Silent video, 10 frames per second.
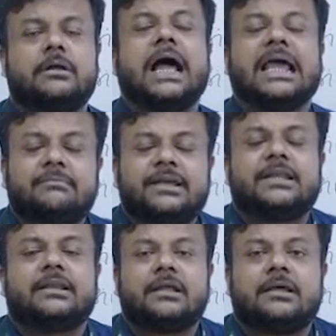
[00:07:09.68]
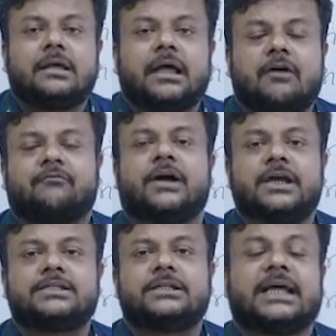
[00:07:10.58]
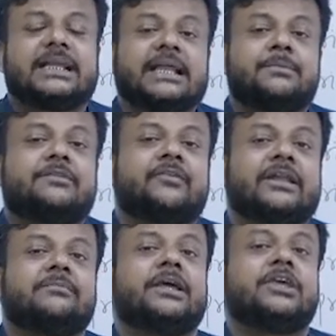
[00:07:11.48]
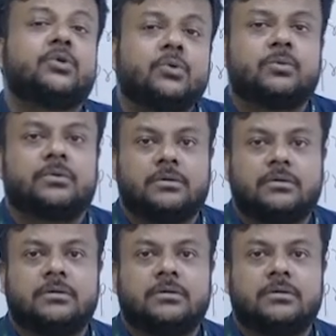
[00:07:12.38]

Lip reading: I mean a function that can be defined by you,